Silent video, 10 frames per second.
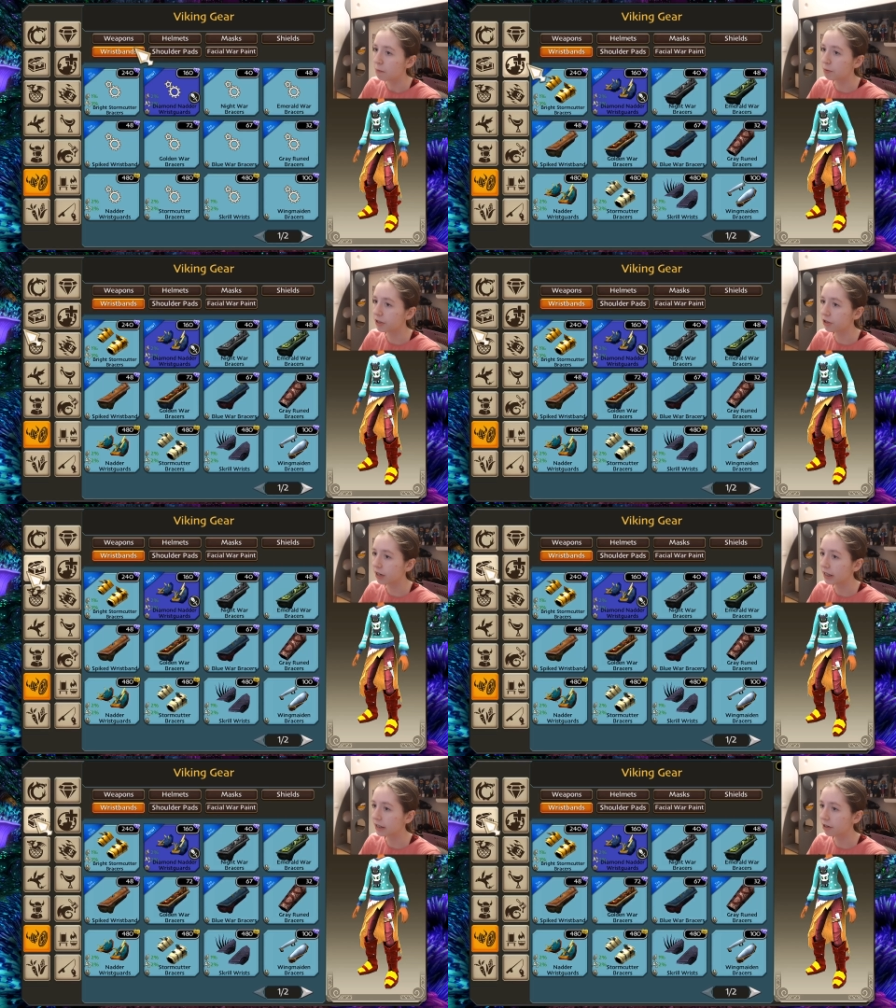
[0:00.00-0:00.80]
I'm pretty
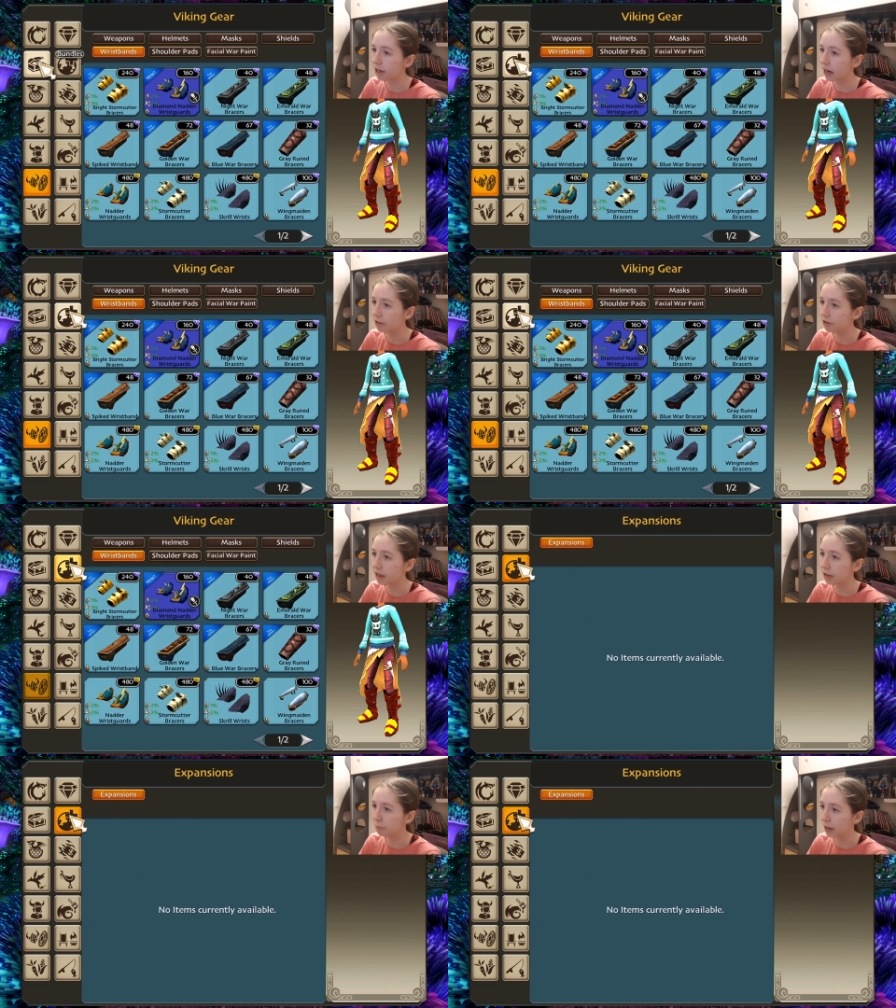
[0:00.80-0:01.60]
sure like there are
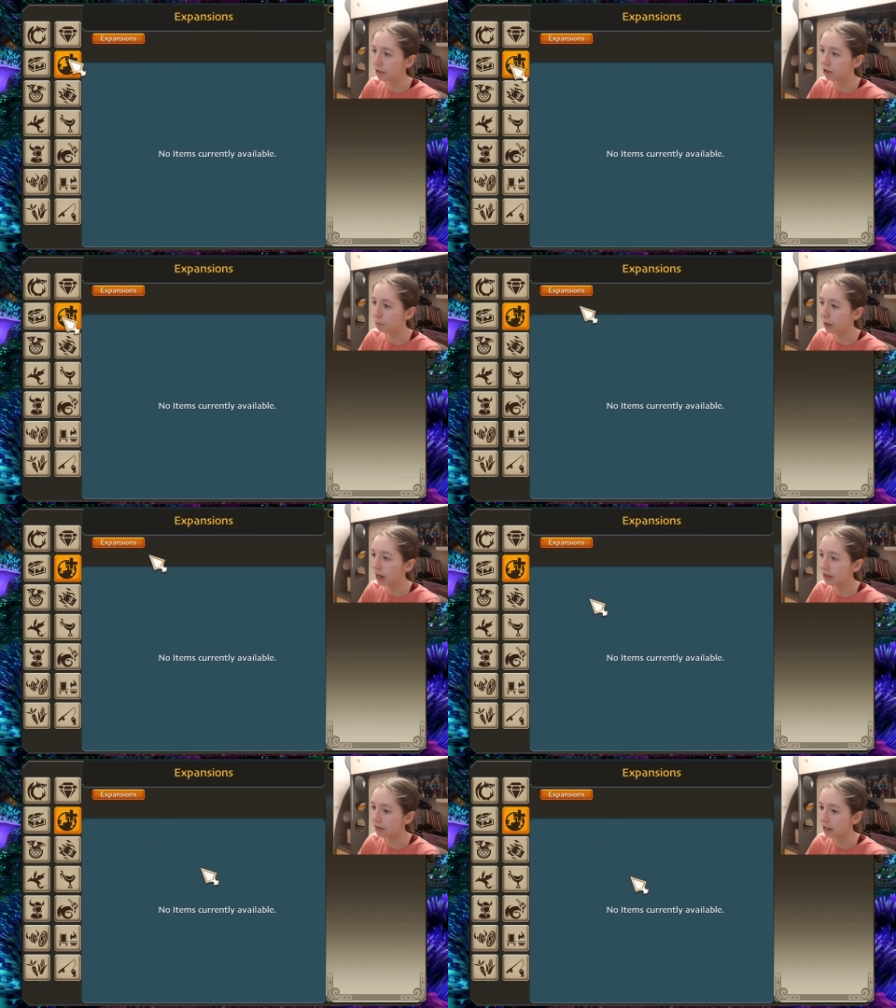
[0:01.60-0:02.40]
actually expansion
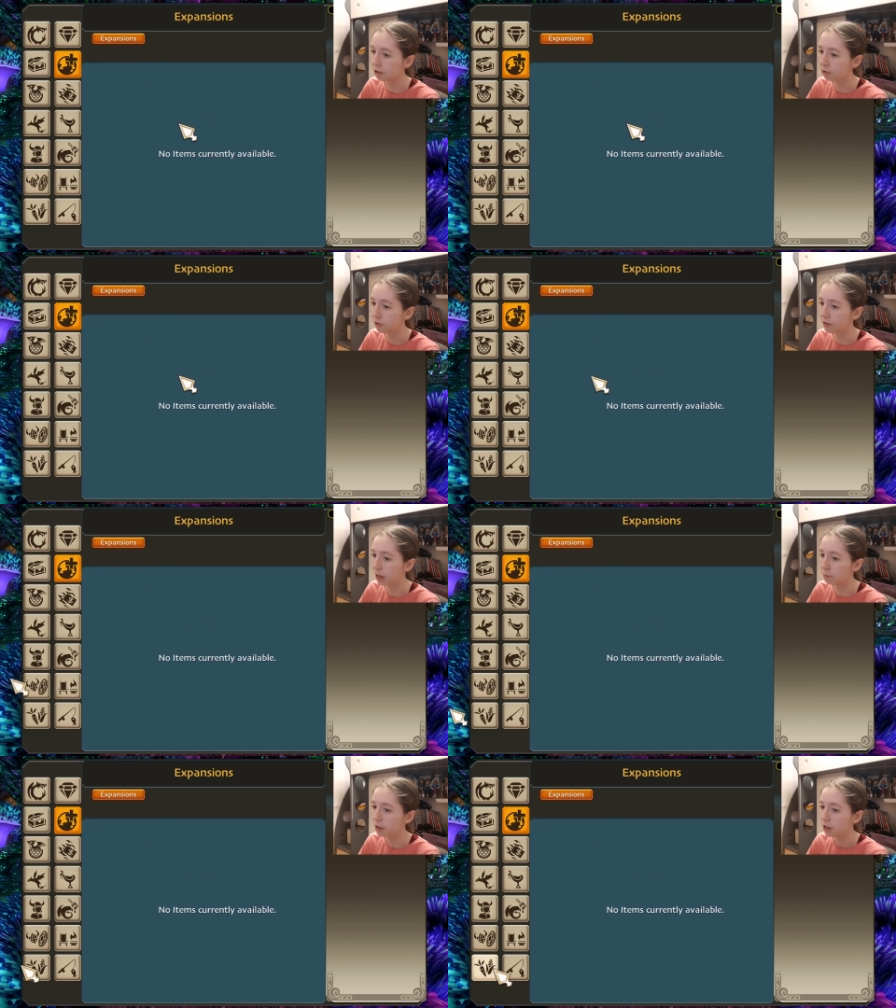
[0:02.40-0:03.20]
packs. Like two of
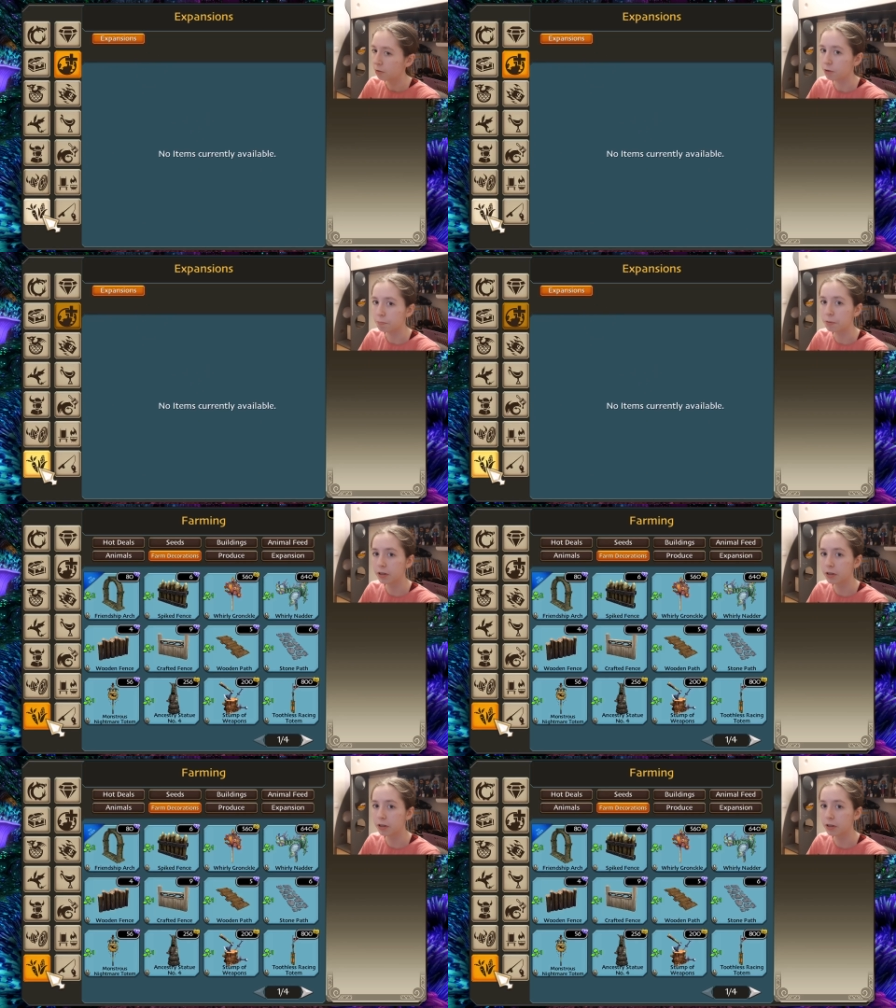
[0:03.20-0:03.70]
them were